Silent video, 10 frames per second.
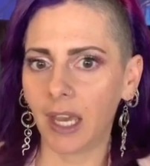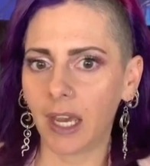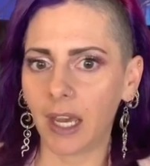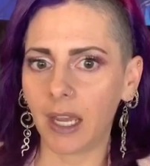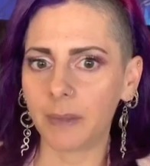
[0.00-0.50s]

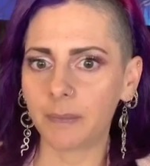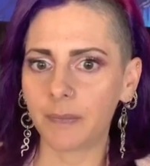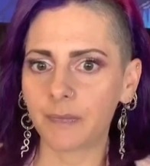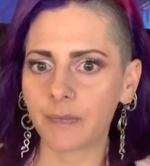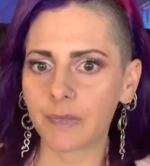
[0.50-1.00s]

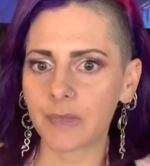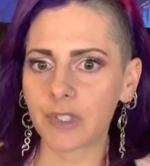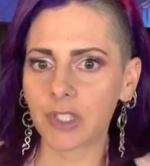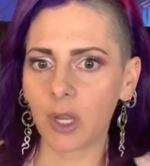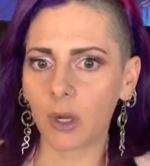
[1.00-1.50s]
um
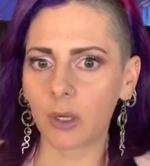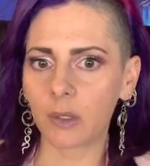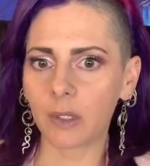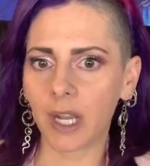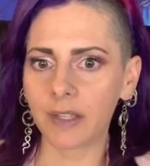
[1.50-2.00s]

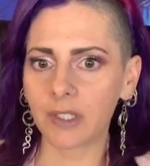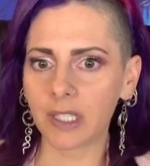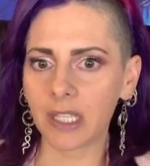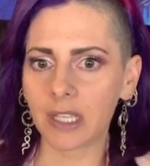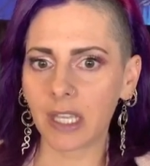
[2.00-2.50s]
so i
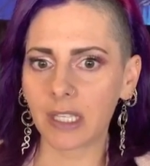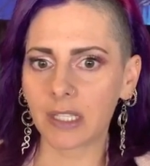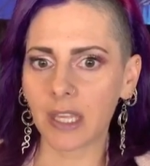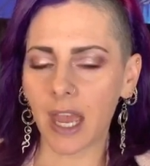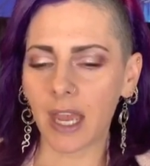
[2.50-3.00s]
really
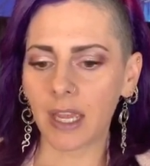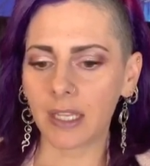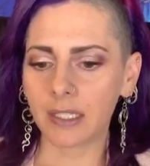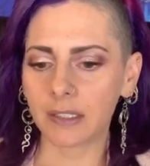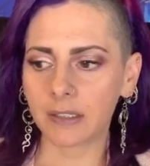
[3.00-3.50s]
think
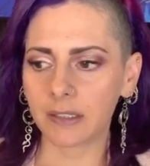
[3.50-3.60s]
that